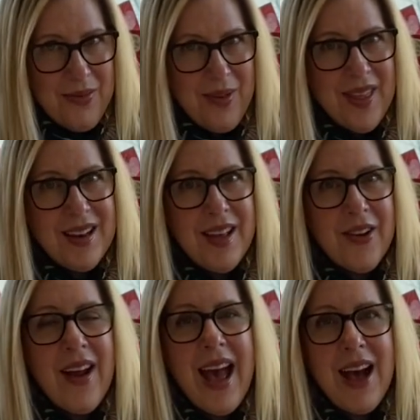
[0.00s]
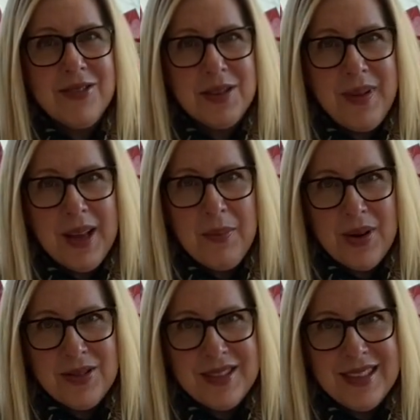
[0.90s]
with another How to Be a
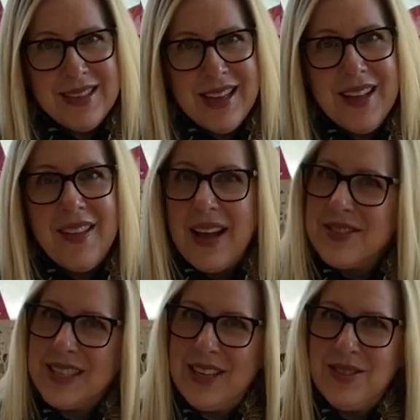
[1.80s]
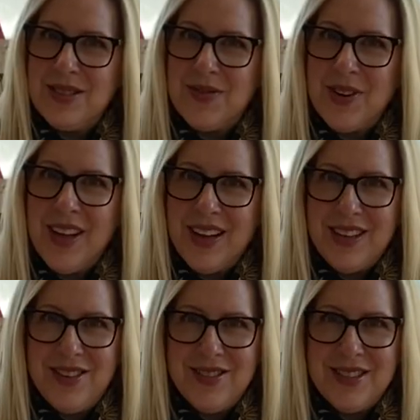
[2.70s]
Person Life Skills for Young
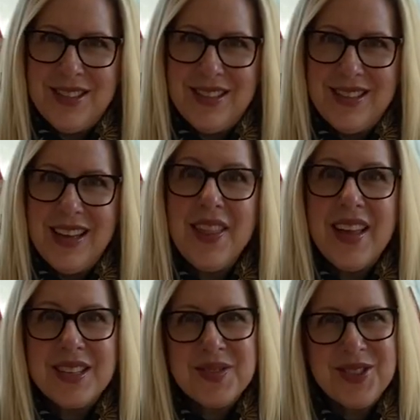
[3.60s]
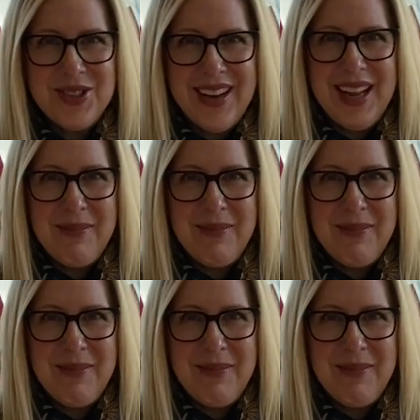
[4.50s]
Adults. Thanks for joining me.